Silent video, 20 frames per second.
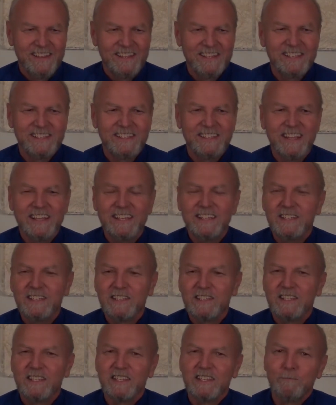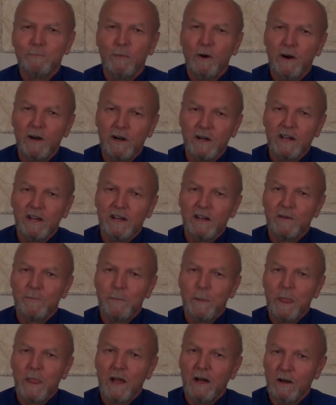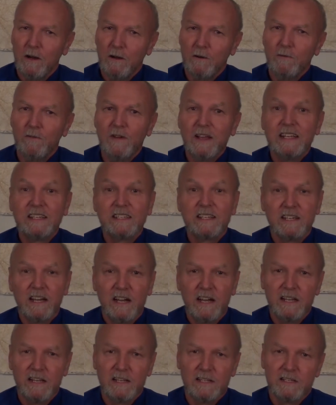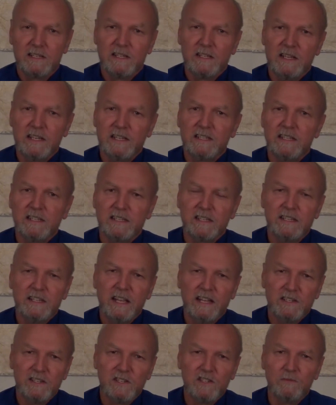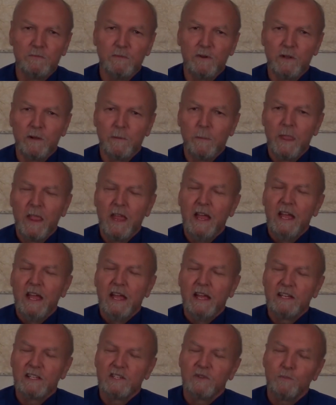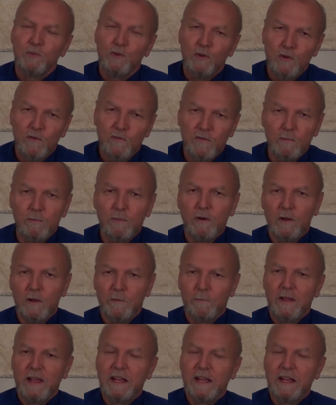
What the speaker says: He says, this is the mark of a science, is it's testable, it's provable.